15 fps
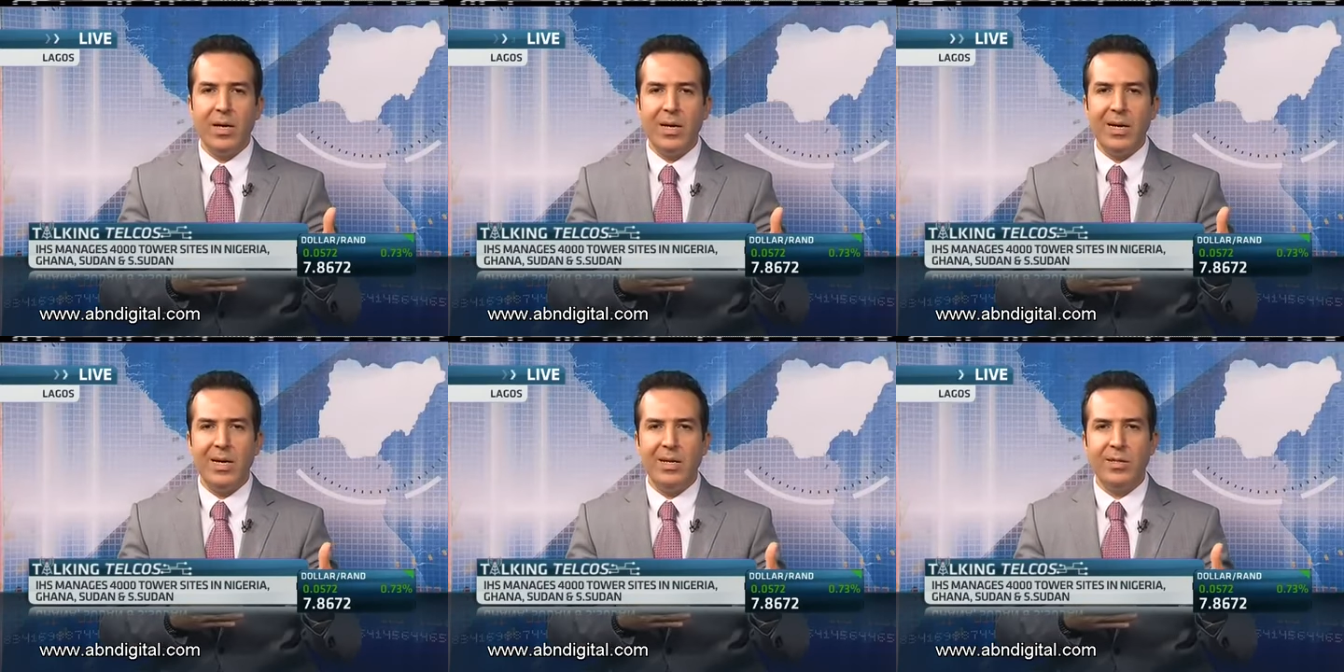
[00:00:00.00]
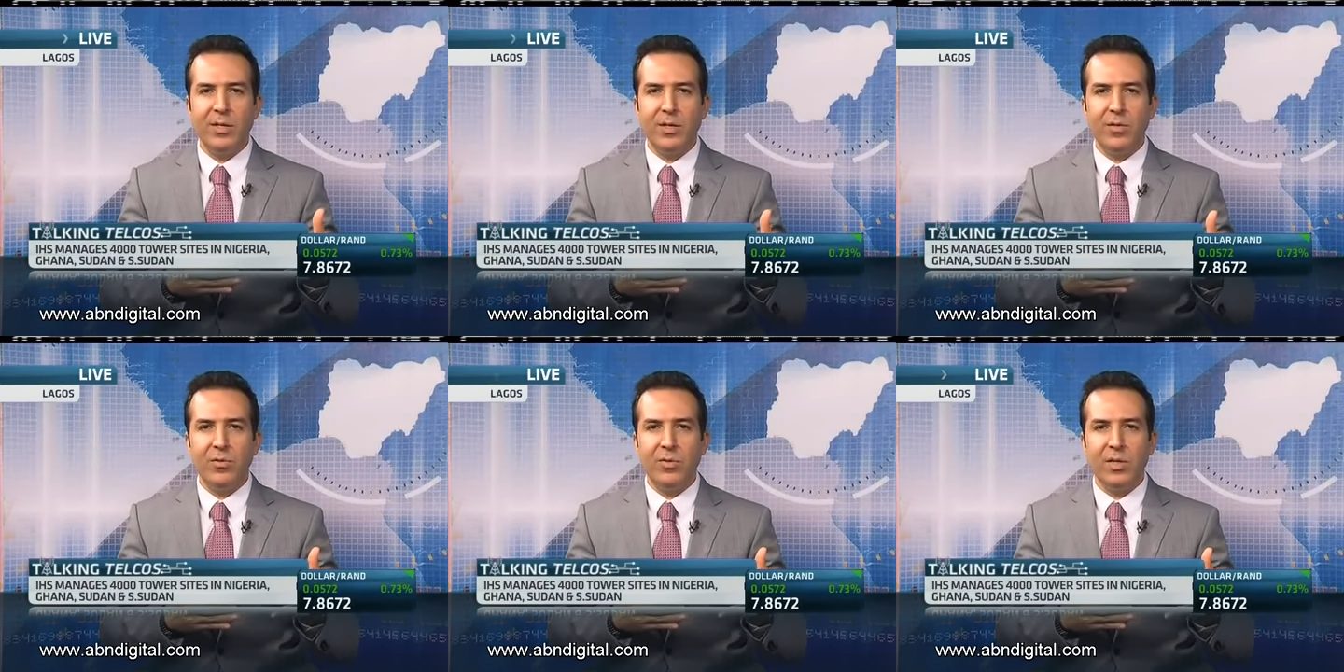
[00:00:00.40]

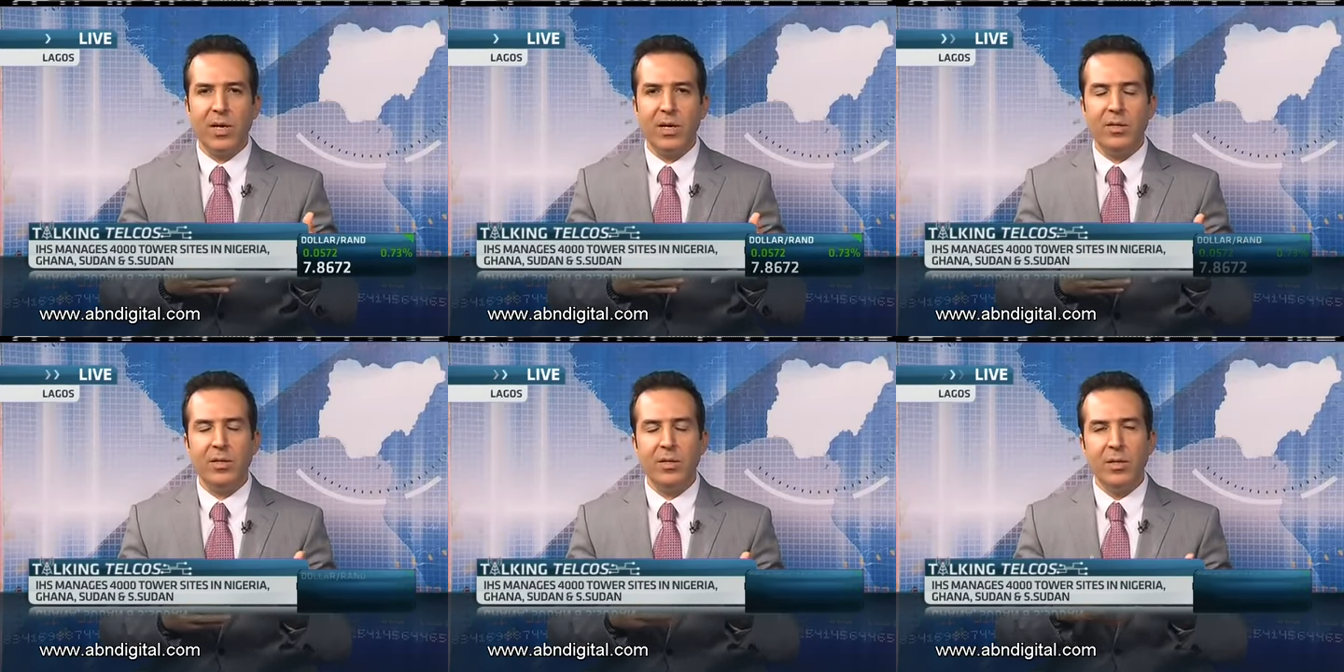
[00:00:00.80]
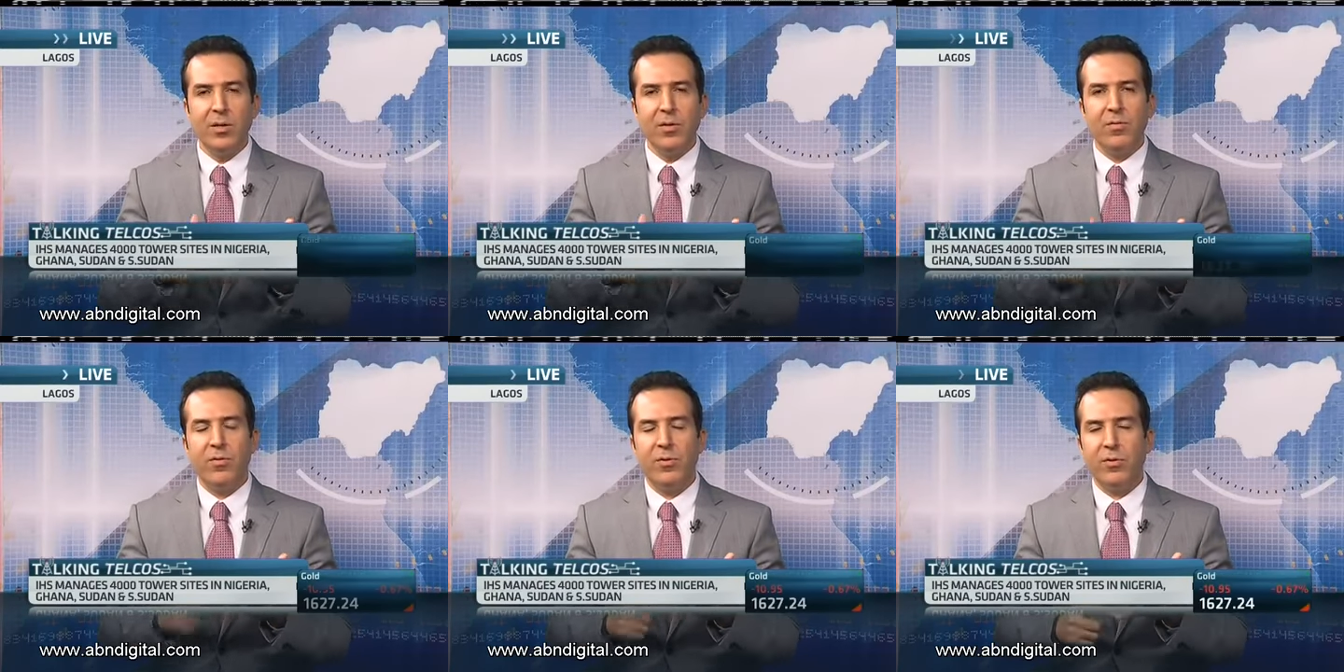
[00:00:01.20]
leasing new sites,
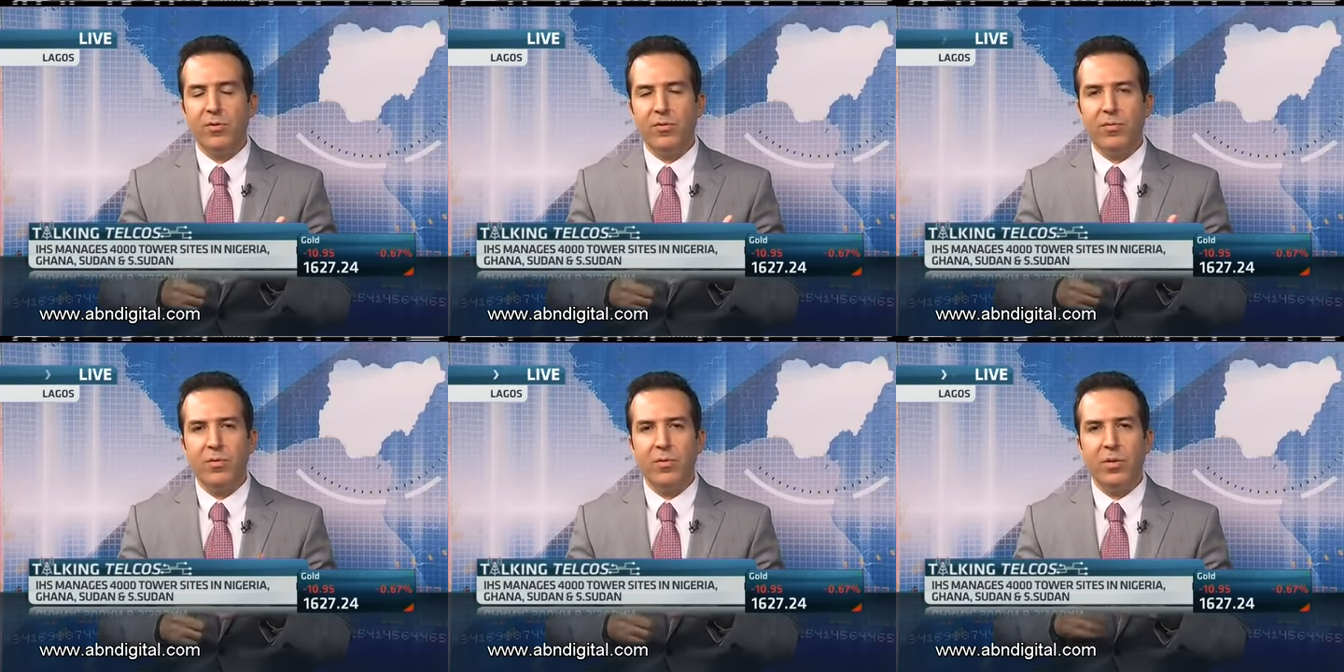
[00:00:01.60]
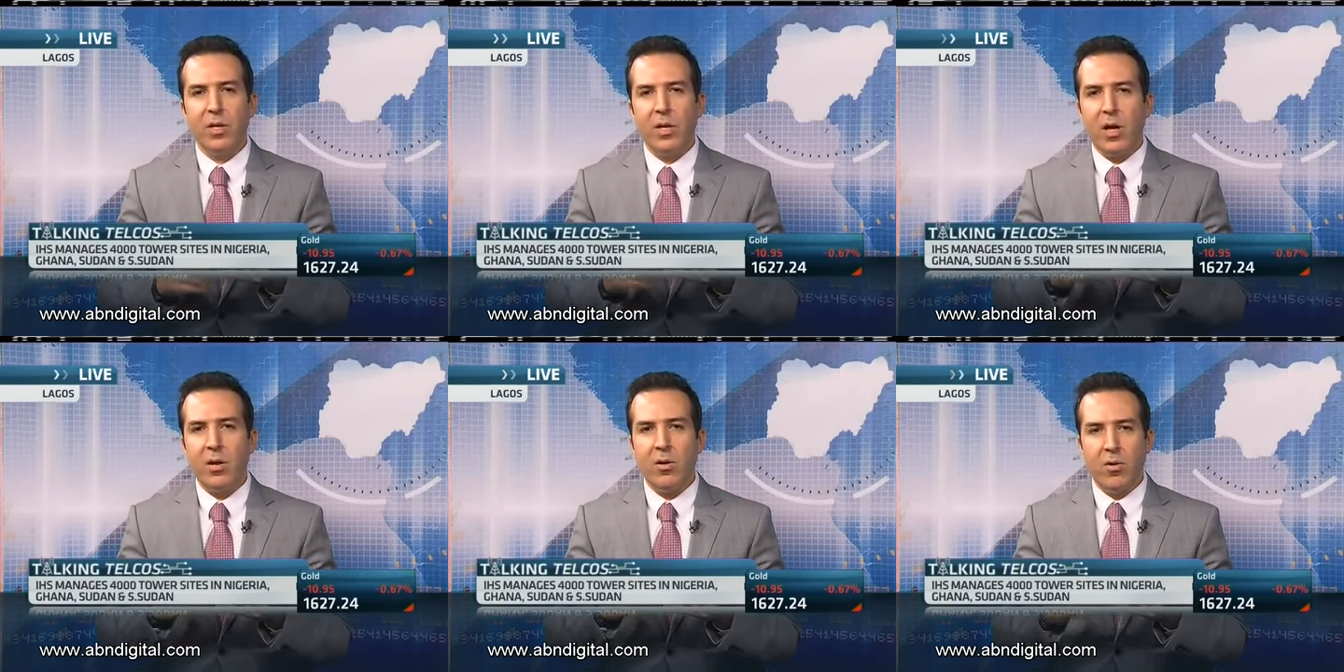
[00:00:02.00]
first of all,
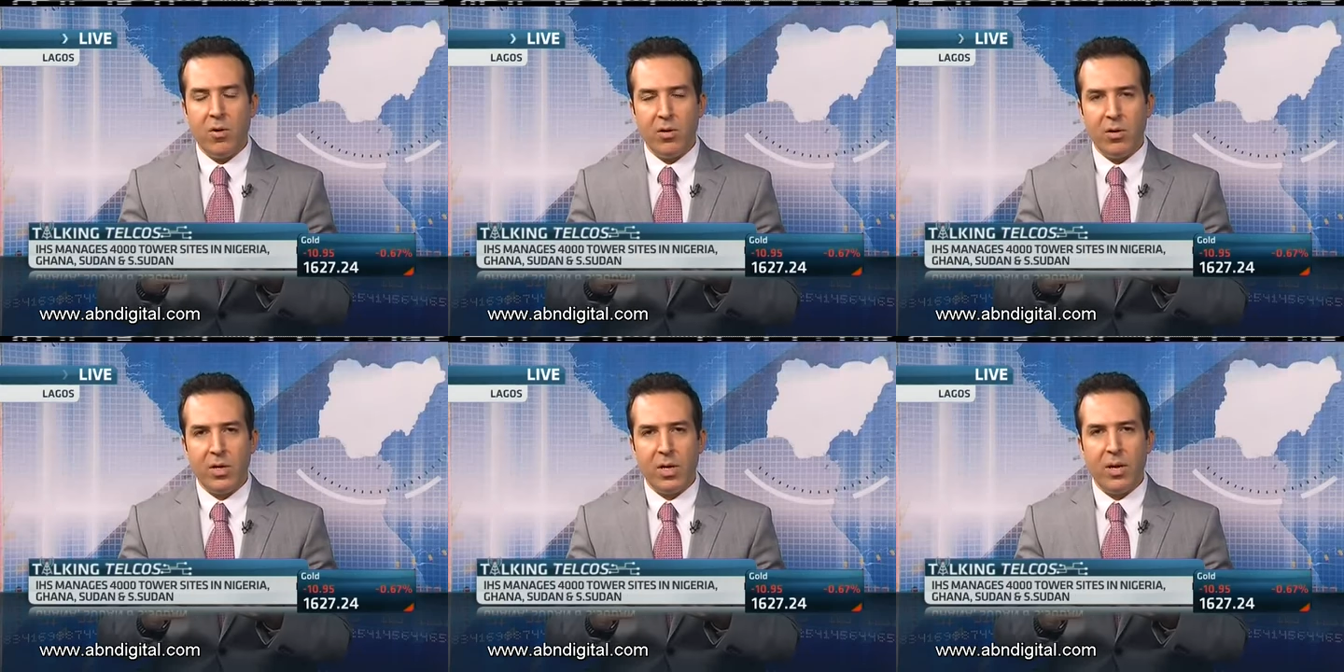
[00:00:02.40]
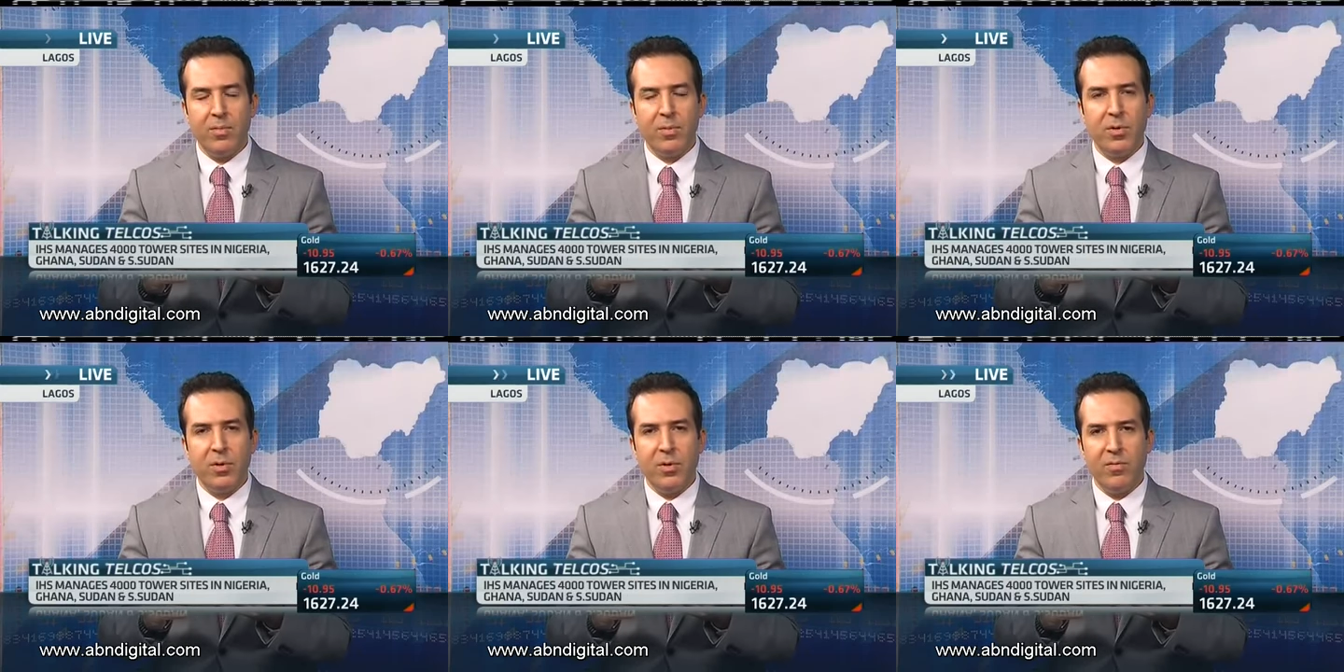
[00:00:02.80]
they unlock
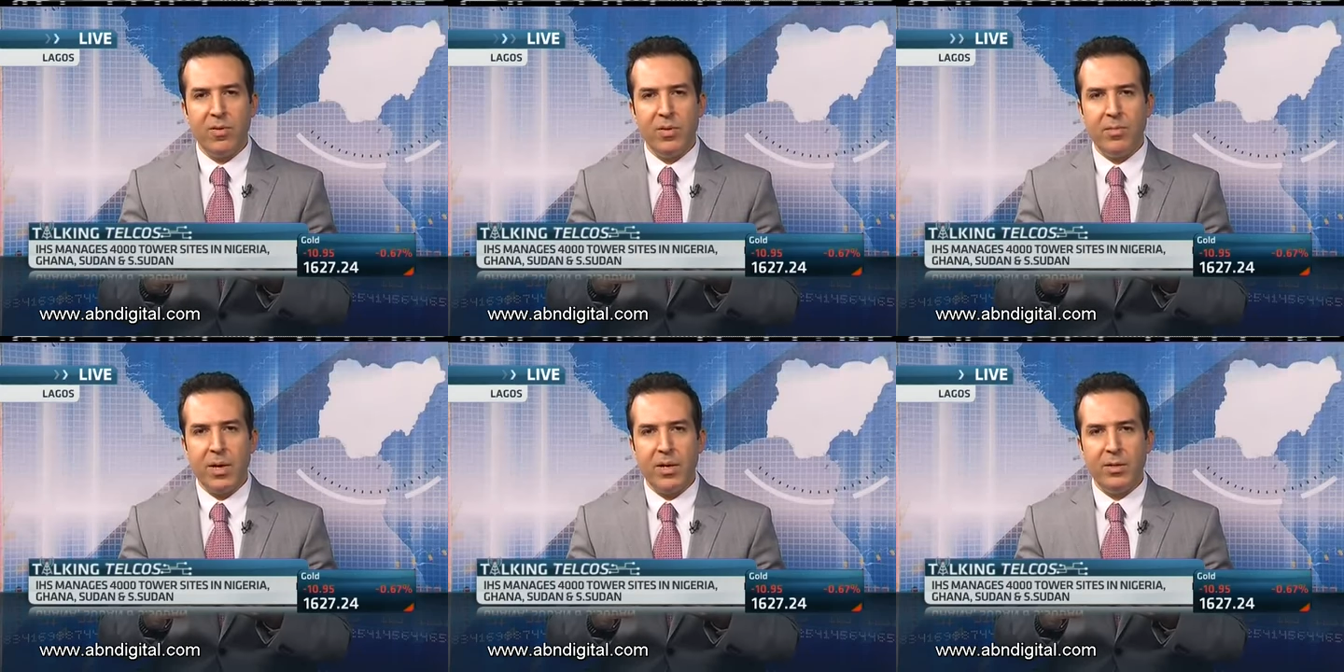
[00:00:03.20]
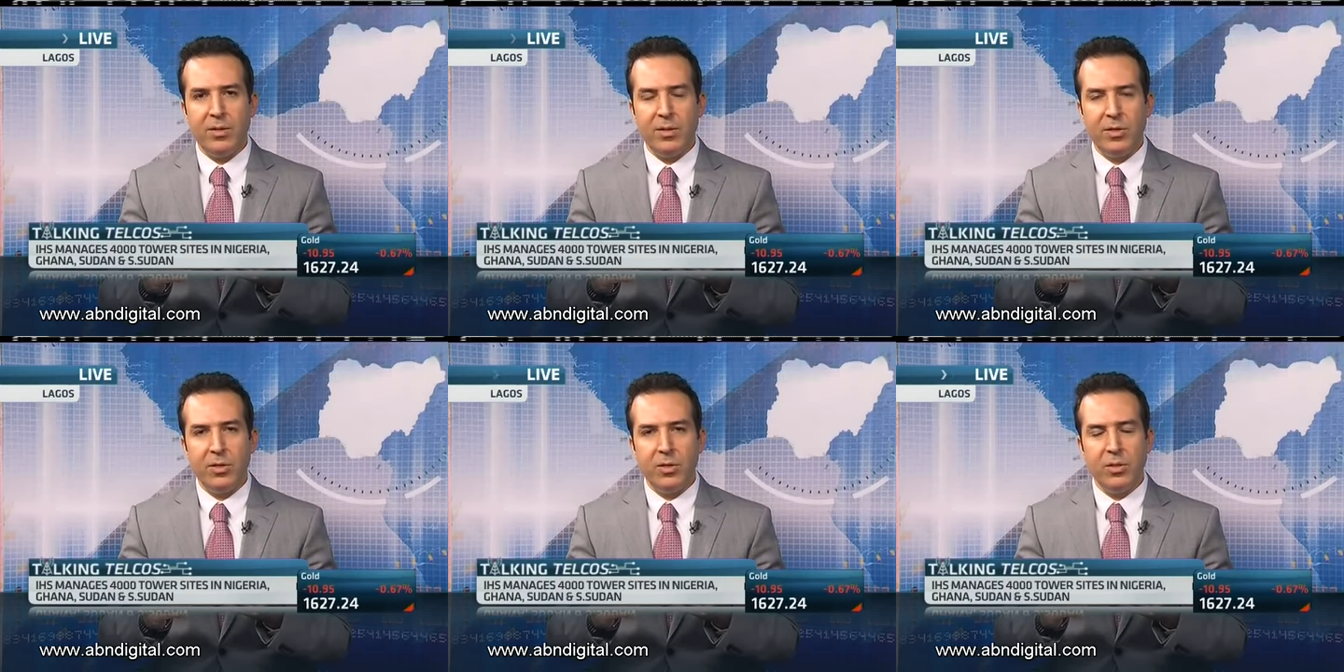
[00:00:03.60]
capital of their balance
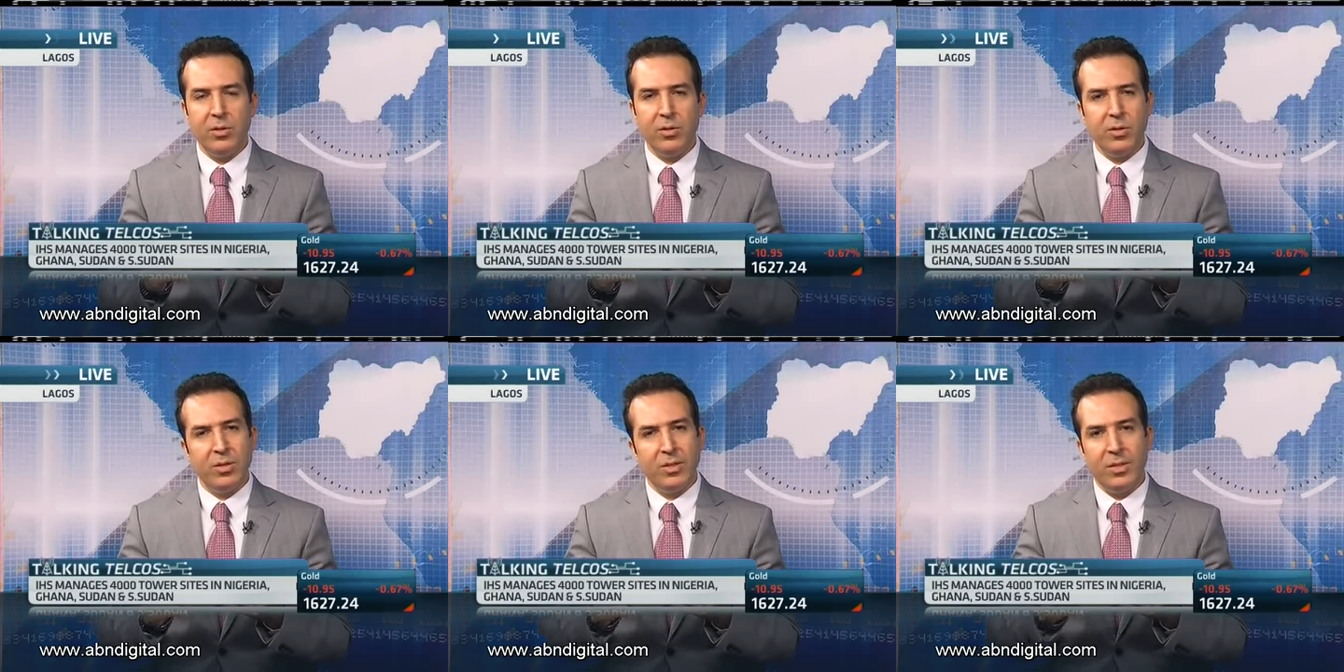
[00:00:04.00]
sheet.